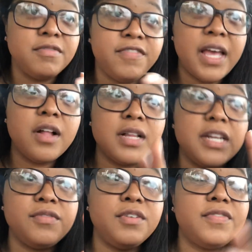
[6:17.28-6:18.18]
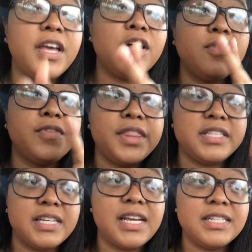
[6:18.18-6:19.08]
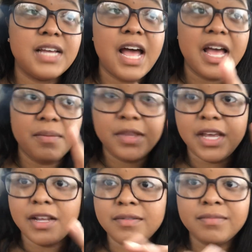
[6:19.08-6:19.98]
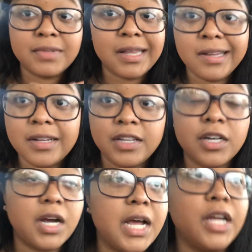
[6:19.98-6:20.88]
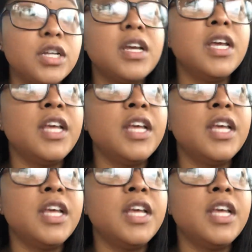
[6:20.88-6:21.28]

fail, and if you fail for the second time, then you're out.